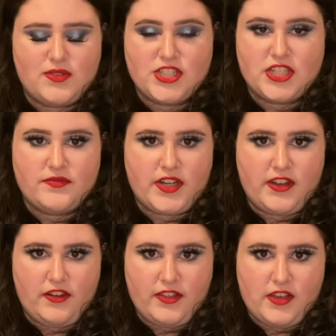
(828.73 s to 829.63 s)
him
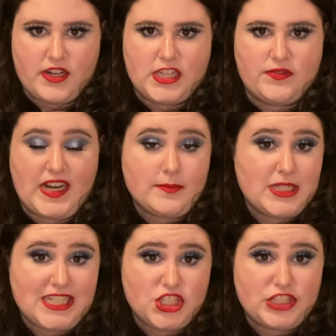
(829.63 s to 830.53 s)
very early on at the
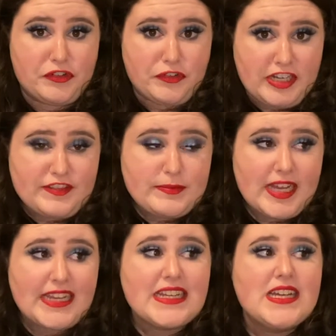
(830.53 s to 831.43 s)
recommendation of a friend of
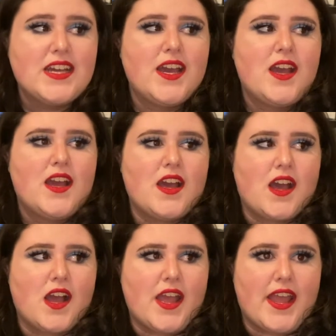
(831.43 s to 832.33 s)
mine.
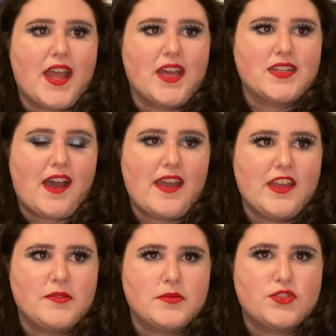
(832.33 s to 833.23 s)
And I
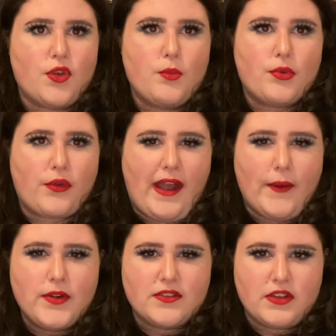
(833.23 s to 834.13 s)
am so
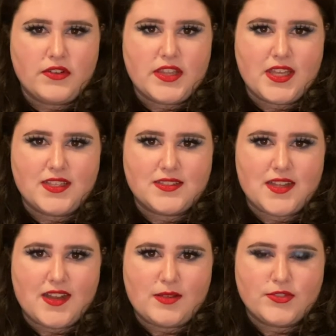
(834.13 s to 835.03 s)
proud of everything he's
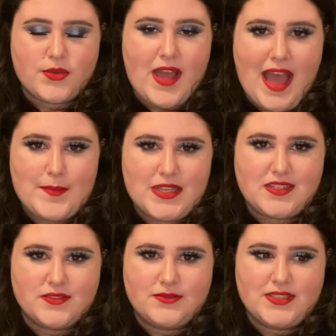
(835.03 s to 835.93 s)
done. I'm so happy
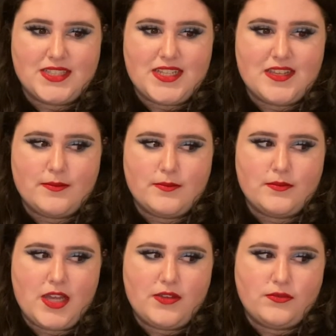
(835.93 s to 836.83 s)
to see
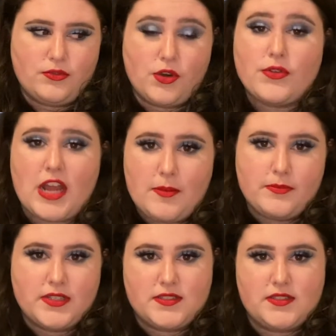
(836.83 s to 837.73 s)
him have grown
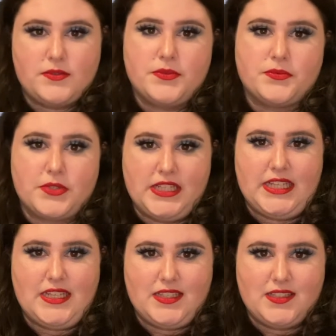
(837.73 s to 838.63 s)
up and to have
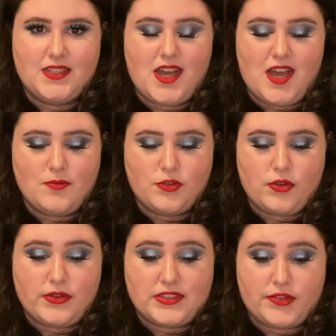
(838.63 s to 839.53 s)
really
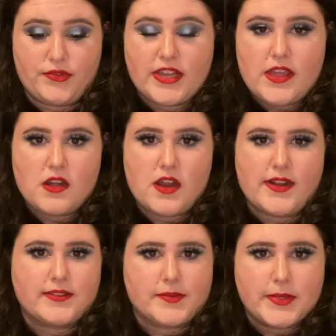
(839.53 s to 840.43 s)
grown as a creator
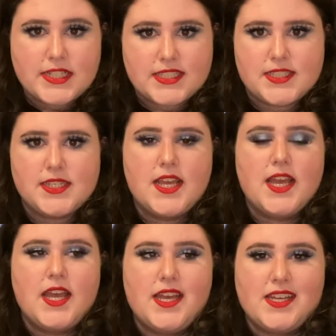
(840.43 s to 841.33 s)
and as a person
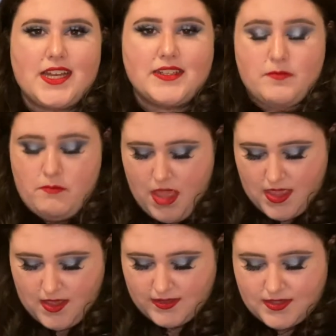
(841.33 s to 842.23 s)
and
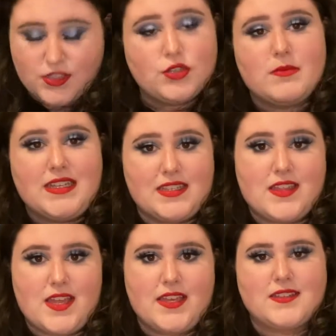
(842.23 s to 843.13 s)
making such amazing
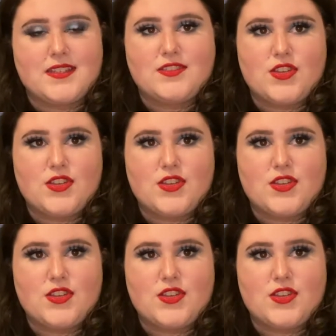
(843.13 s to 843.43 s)
things. And so